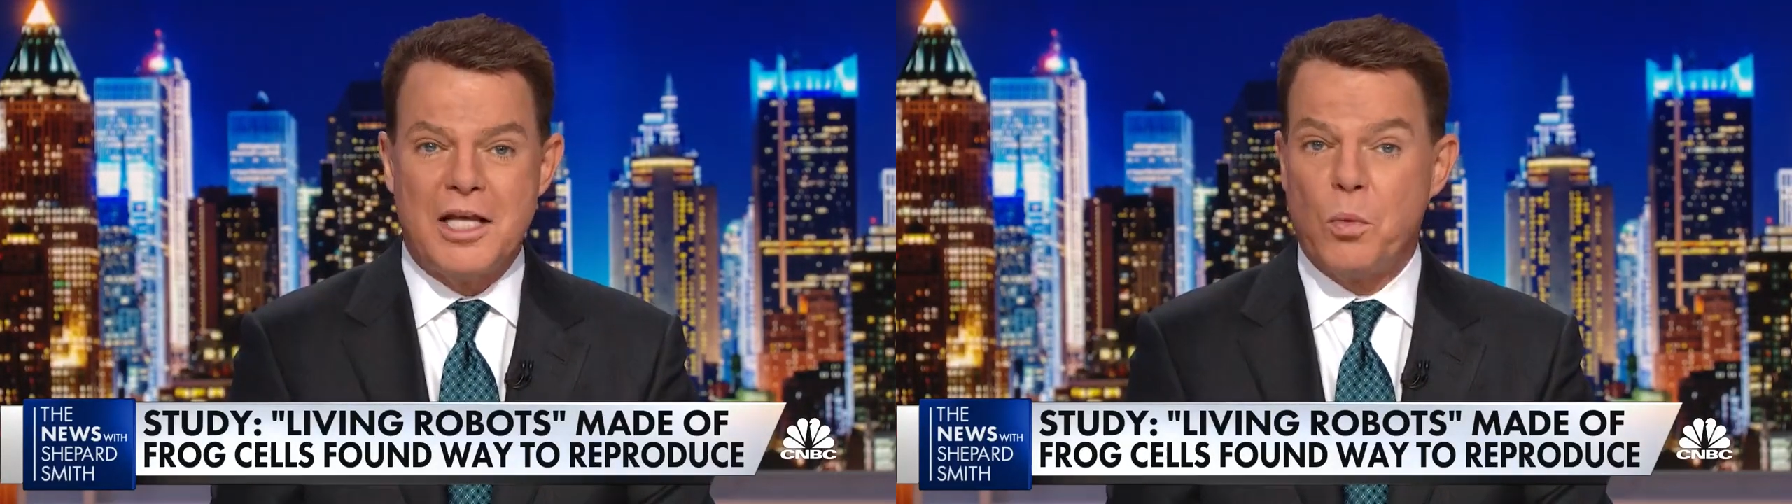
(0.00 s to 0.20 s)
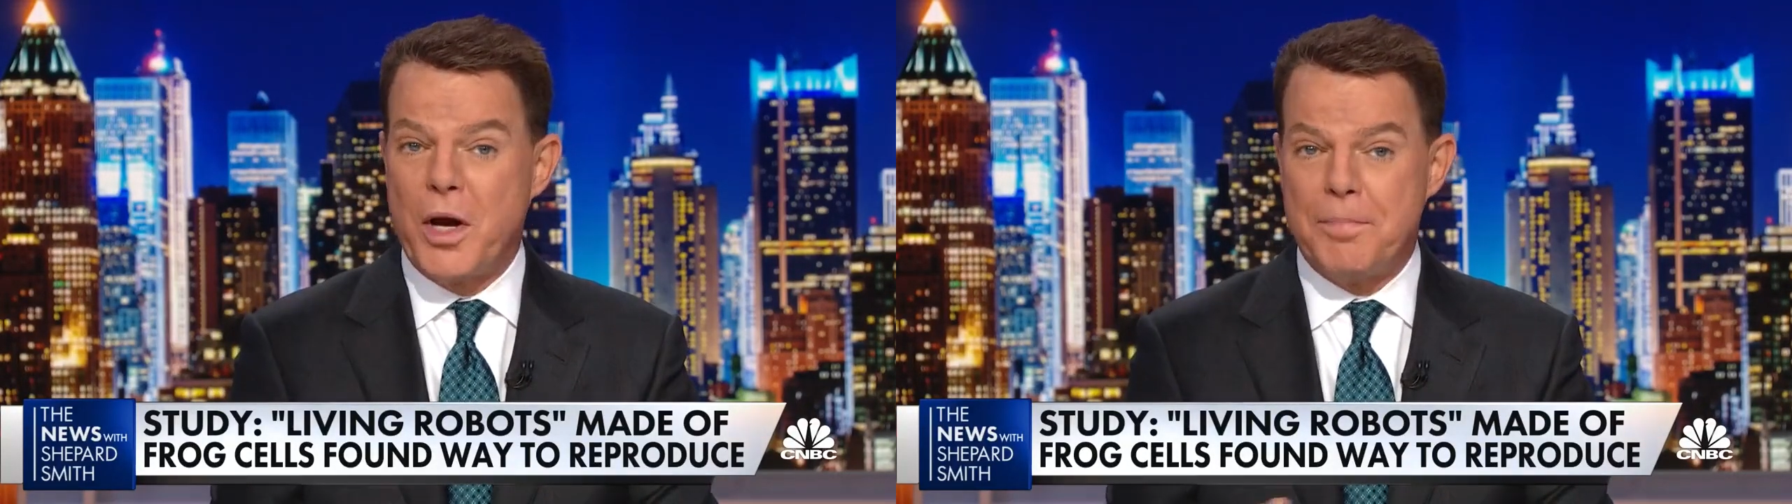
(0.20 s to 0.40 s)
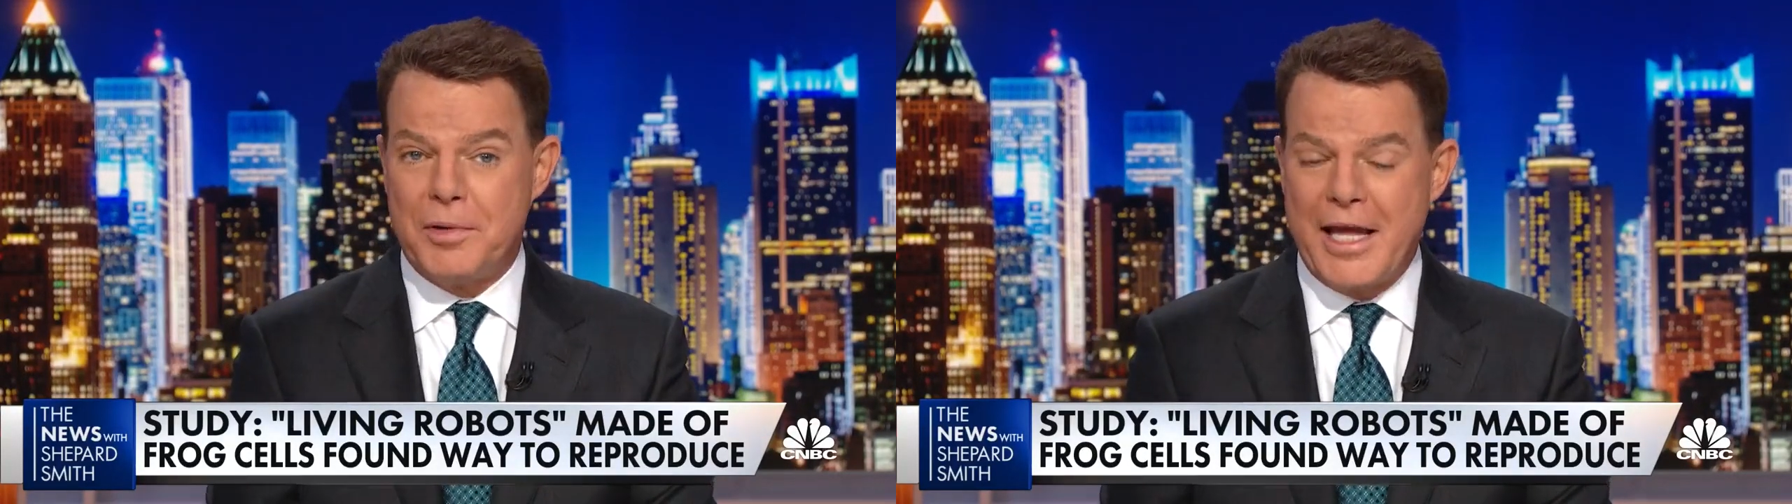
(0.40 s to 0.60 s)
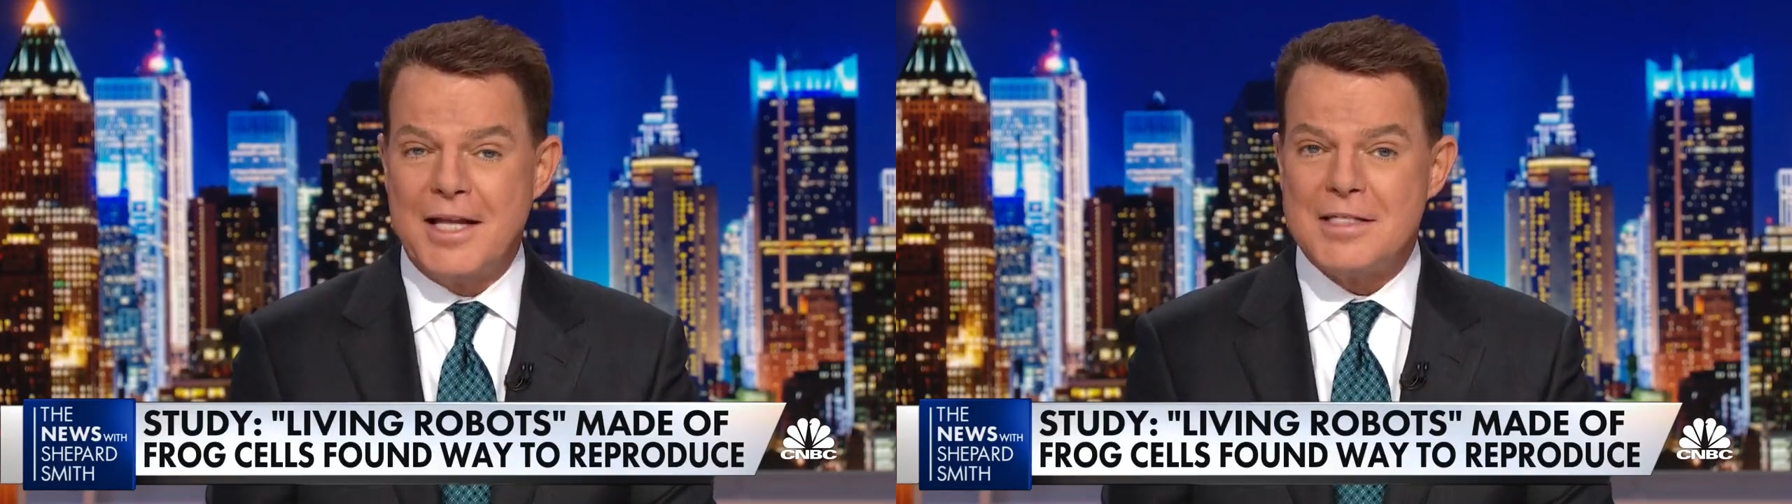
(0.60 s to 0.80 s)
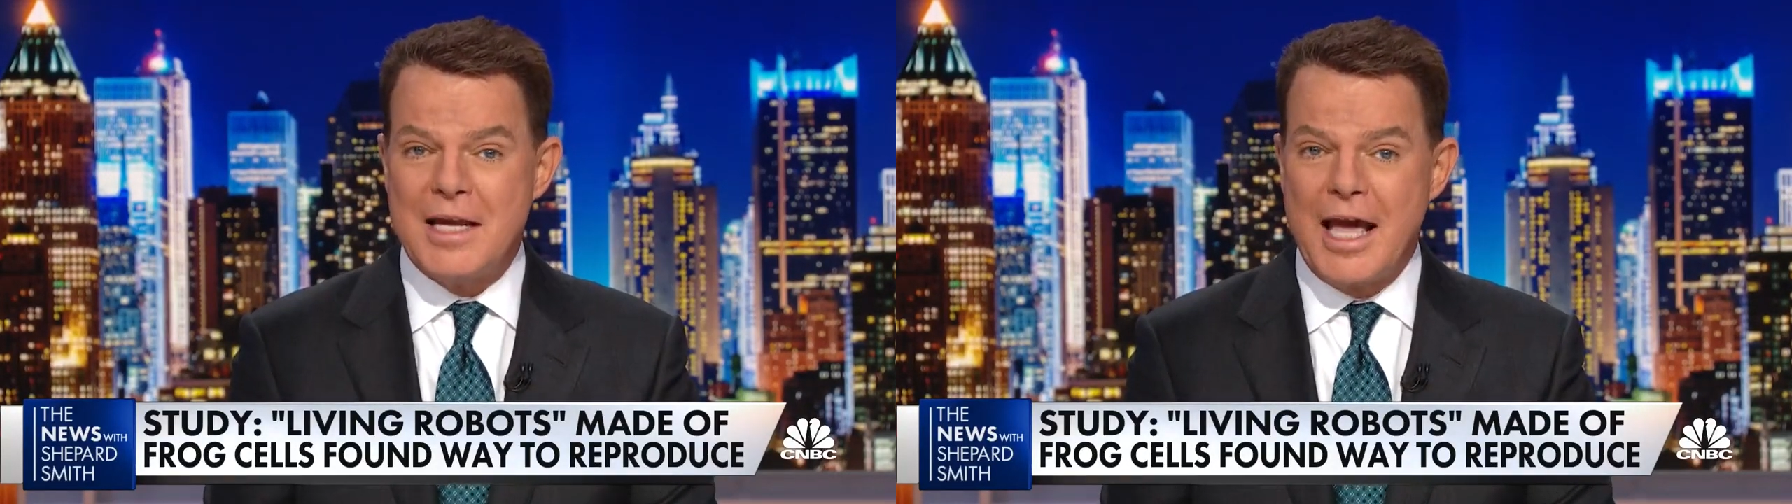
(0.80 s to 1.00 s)
in a way
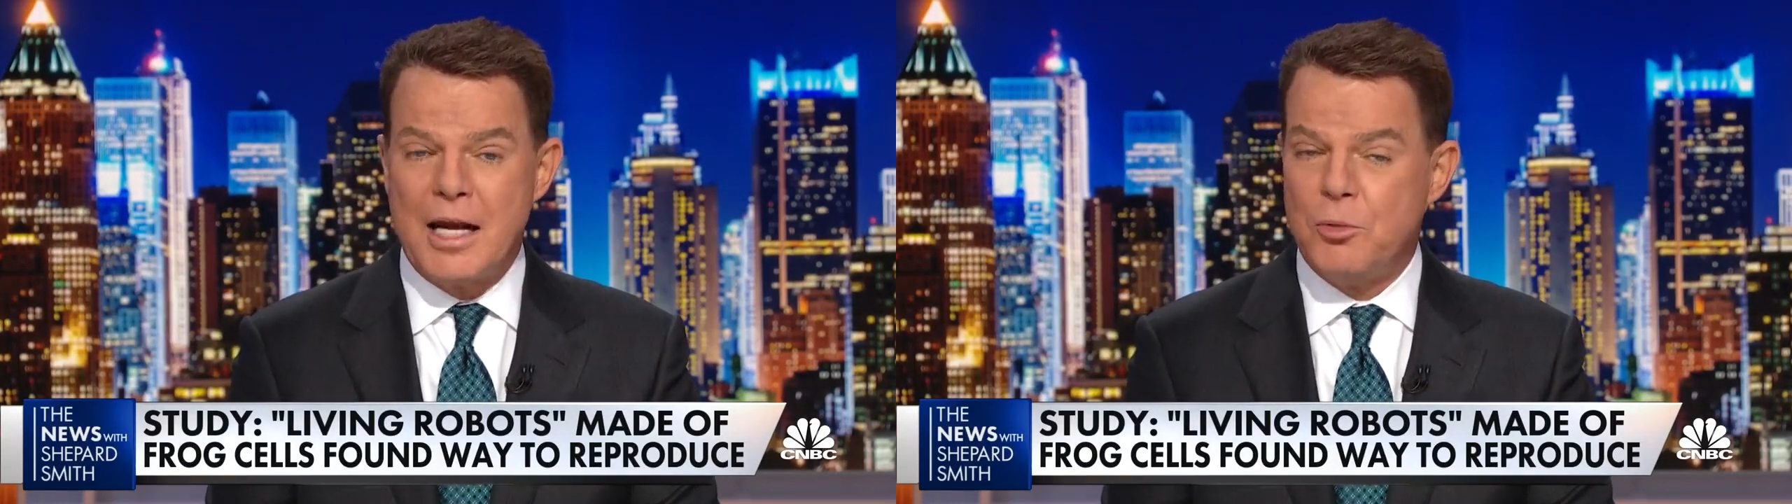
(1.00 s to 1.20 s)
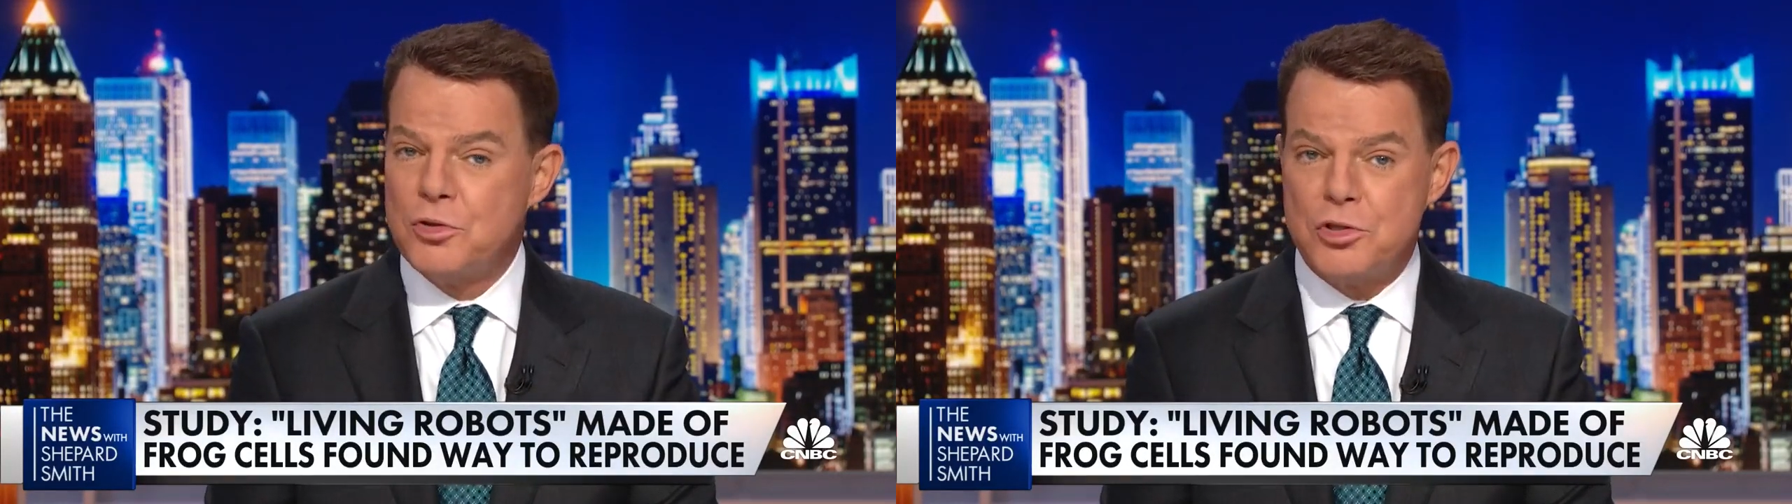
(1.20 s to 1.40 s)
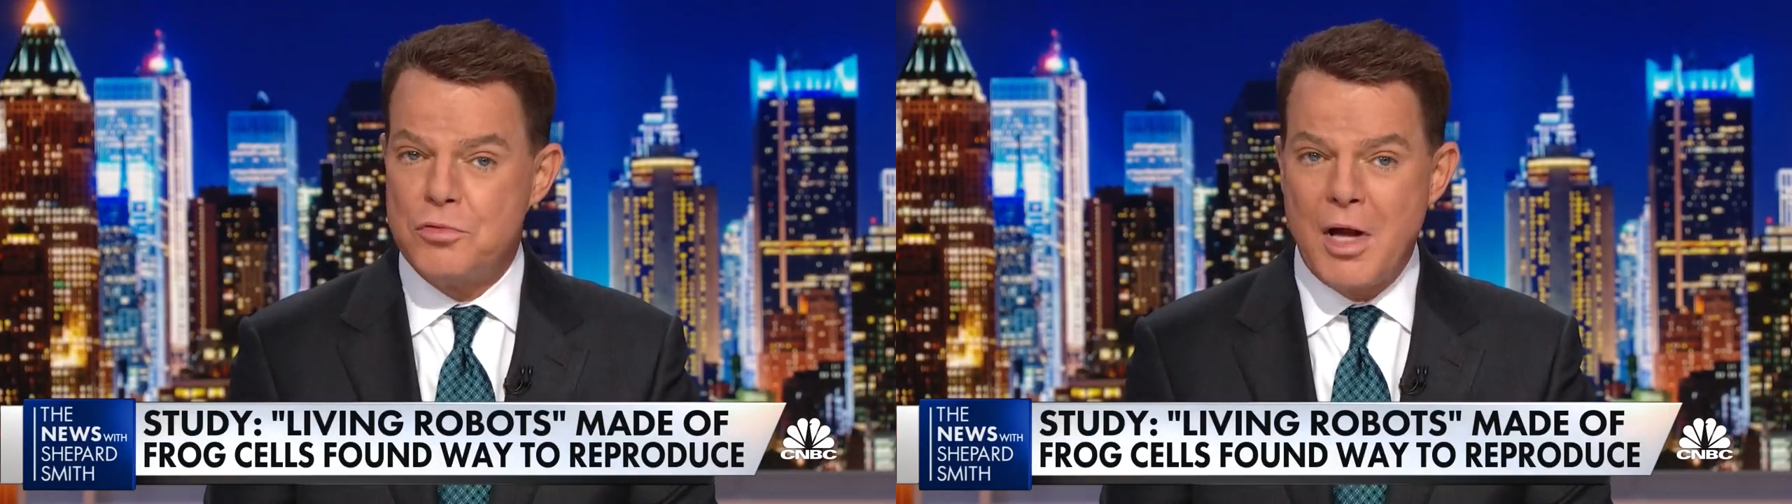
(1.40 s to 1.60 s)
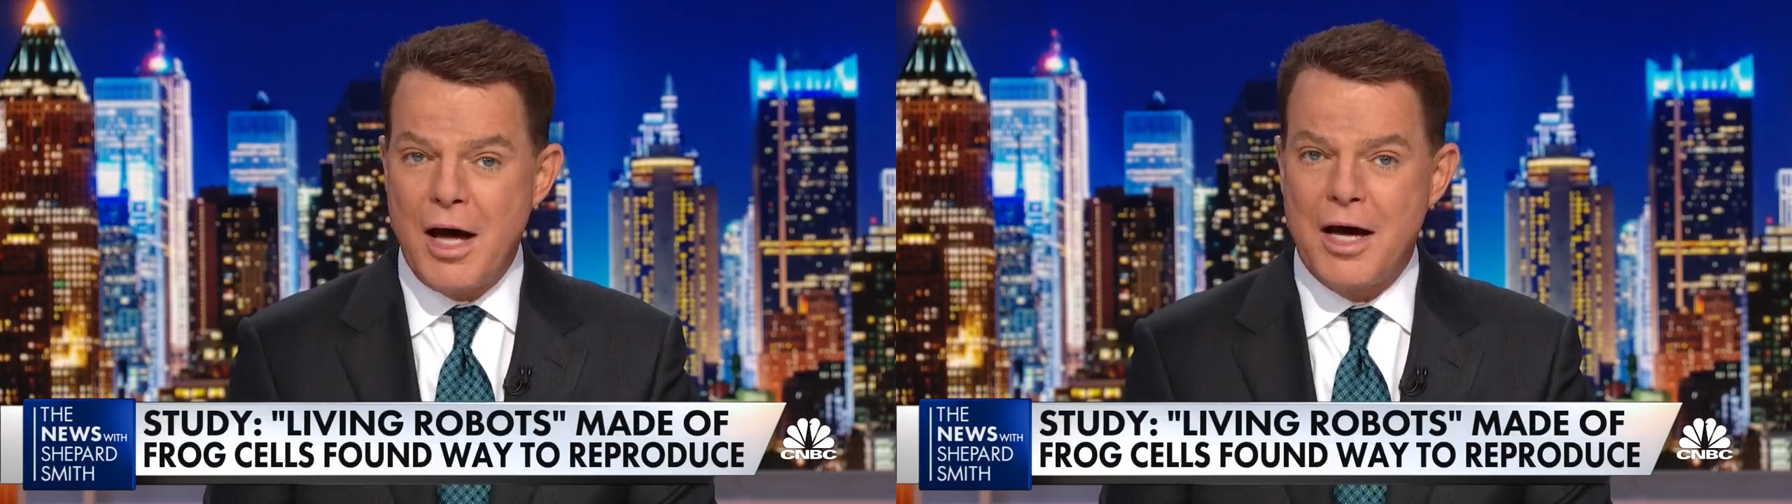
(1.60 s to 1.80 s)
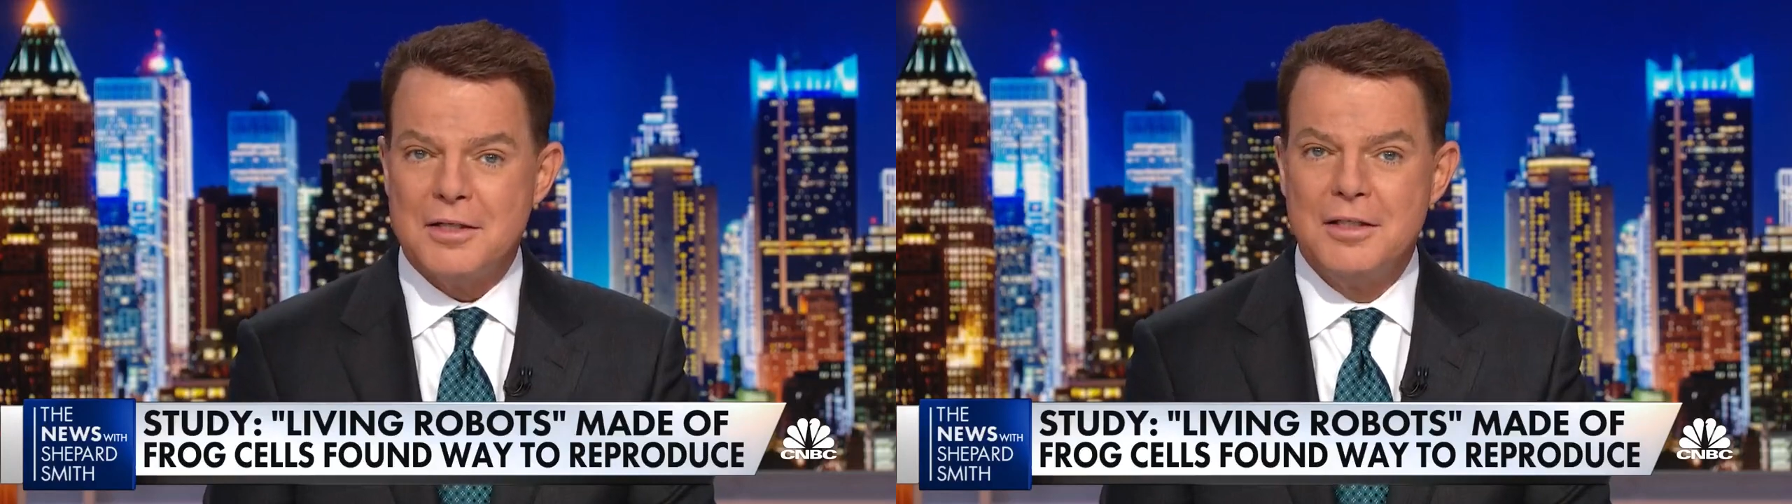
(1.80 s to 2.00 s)
plants and animals do
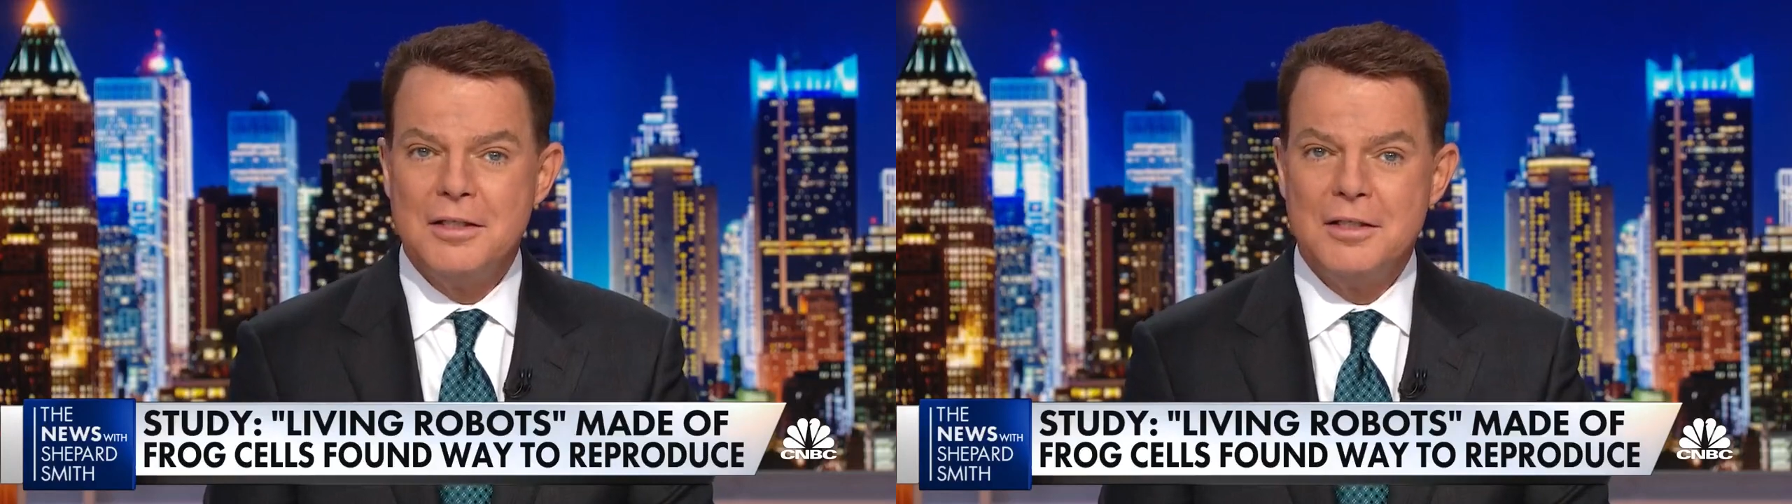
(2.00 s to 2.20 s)
not.